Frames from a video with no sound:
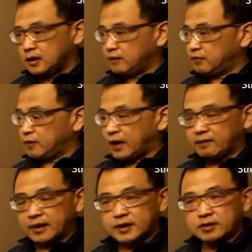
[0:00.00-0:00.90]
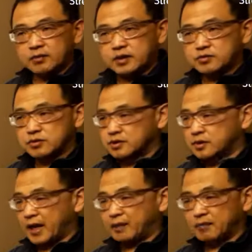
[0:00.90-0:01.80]
If you have any
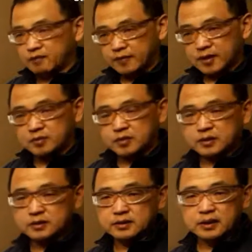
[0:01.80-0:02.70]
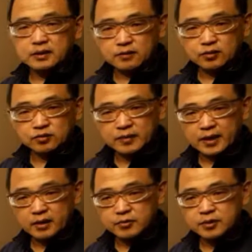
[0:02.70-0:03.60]
questions, I'm available in the living room
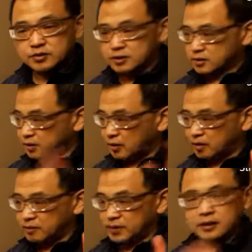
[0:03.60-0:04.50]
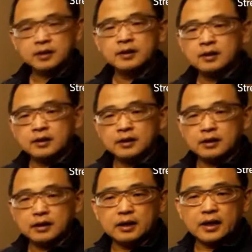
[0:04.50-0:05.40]
area. Just call me
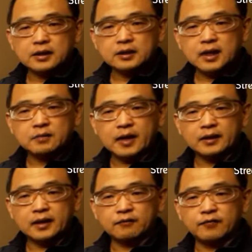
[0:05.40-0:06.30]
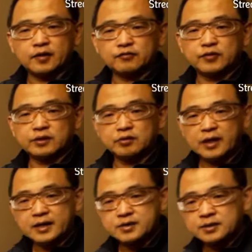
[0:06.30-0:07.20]
anytime and feel free
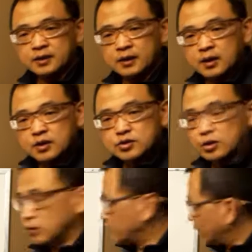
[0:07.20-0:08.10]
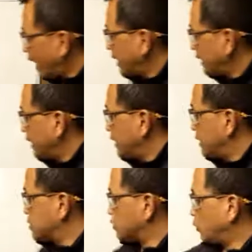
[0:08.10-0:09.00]
to ask. So that
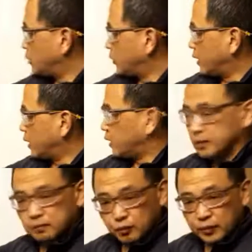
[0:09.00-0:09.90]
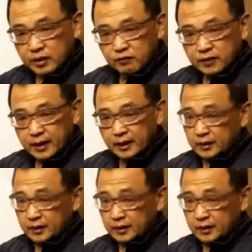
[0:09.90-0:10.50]
is what we call the briefing.